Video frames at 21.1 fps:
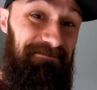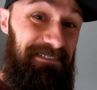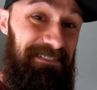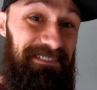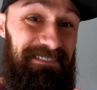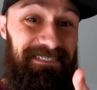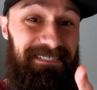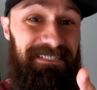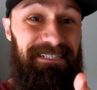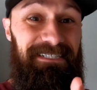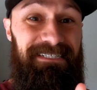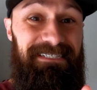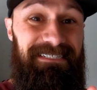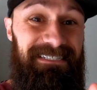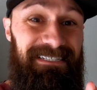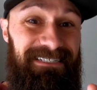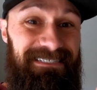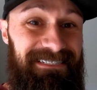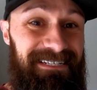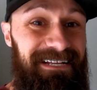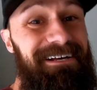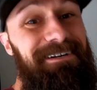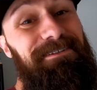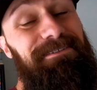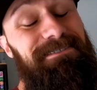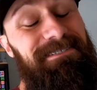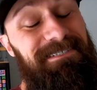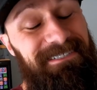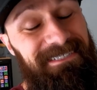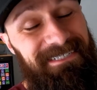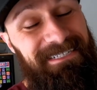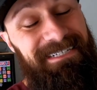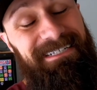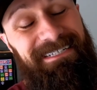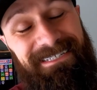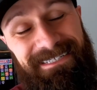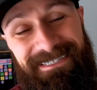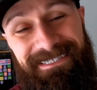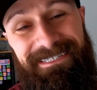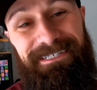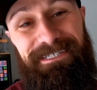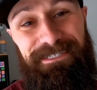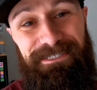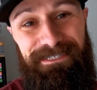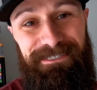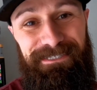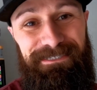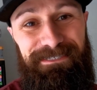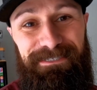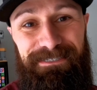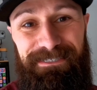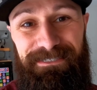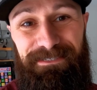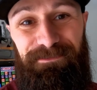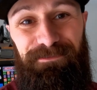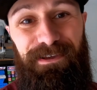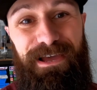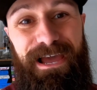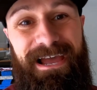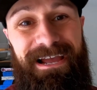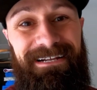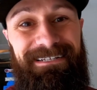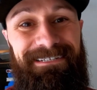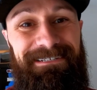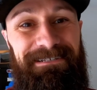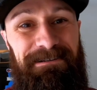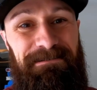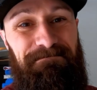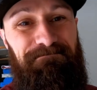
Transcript: As silly as that sounds, it's a fact.